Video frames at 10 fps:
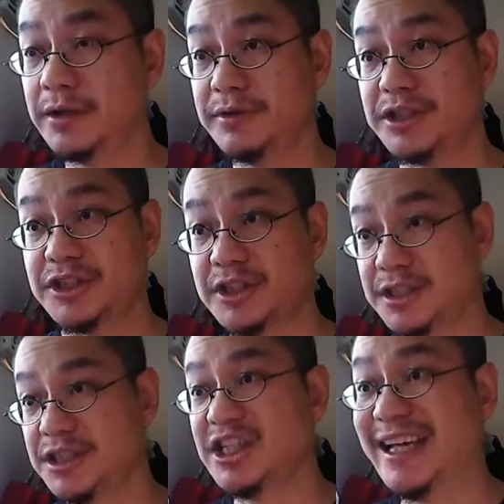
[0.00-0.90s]

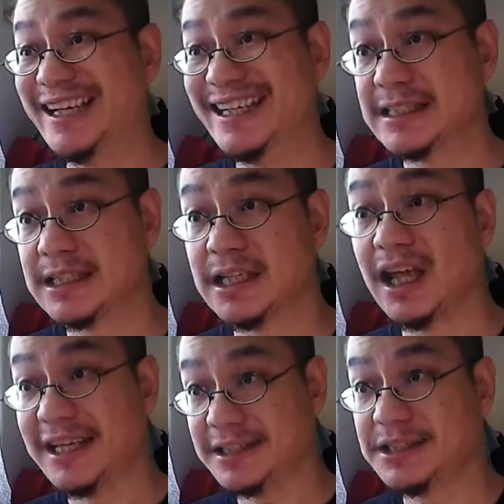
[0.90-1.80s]
Richard's Chinese
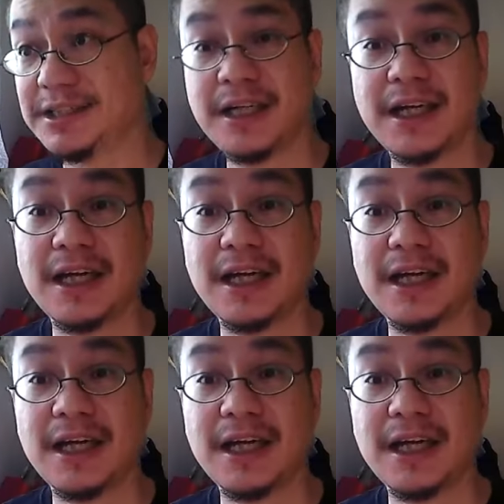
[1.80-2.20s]
class.